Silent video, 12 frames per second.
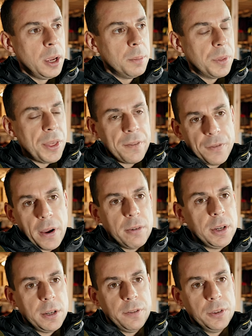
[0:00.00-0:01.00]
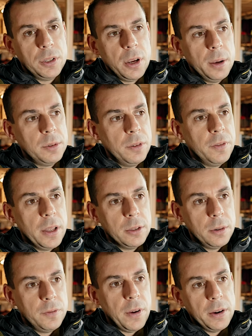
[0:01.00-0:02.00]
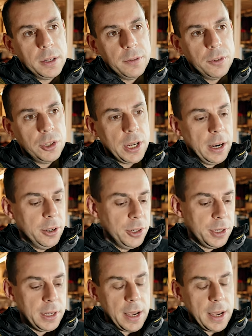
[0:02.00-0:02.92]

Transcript: but they're very different types of events with very different challenges.